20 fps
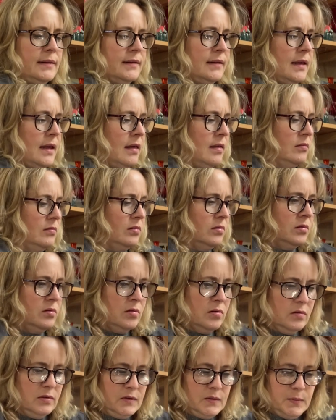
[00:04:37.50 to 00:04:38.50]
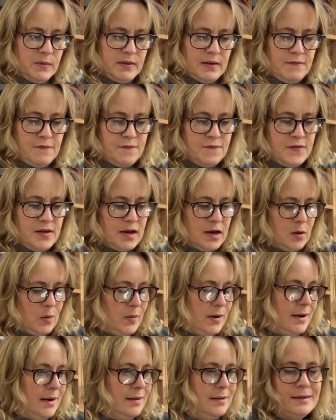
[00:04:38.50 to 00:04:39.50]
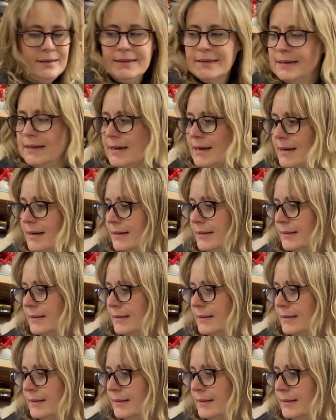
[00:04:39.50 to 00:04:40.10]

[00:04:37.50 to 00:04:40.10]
together or not, but they fit quite nicely.